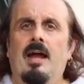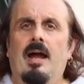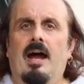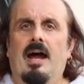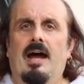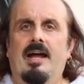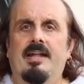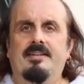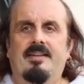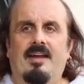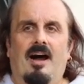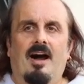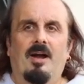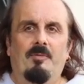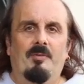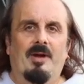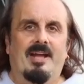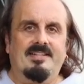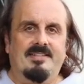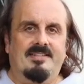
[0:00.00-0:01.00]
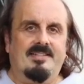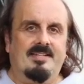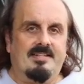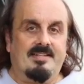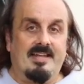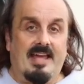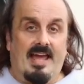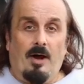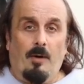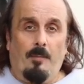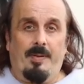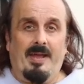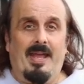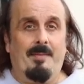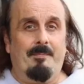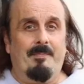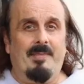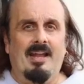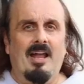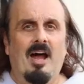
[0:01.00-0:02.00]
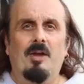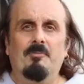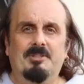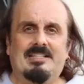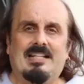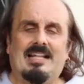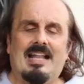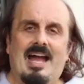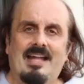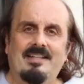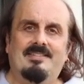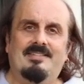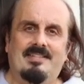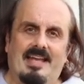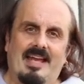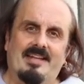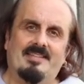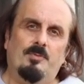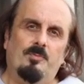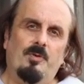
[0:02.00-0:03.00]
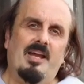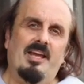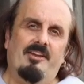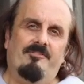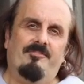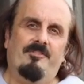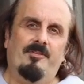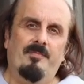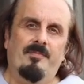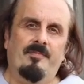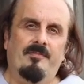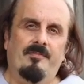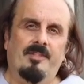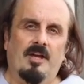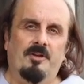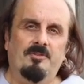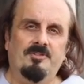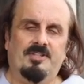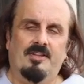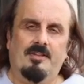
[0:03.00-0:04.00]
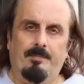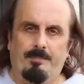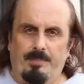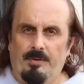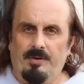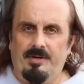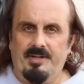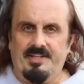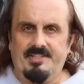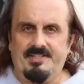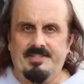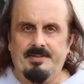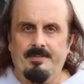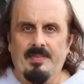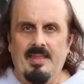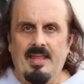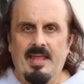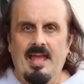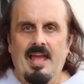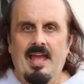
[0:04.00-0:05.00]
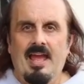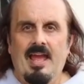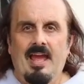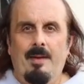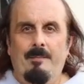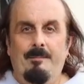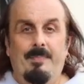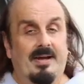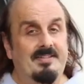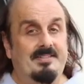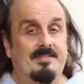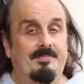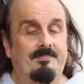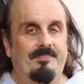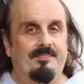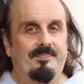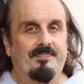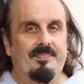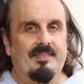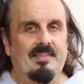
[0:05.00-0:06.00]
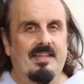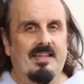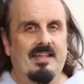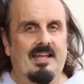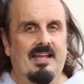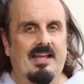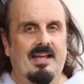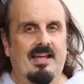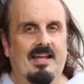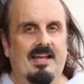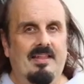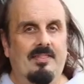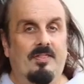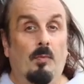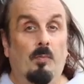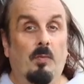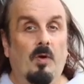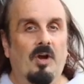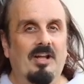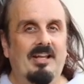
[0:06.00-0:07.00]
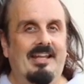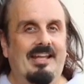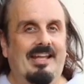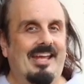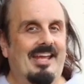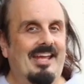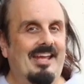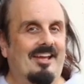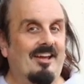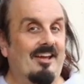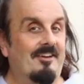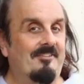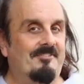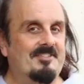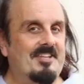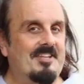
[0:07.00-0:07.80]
and I went to help him, and I was glad to get away from those other boys. But the whirligig of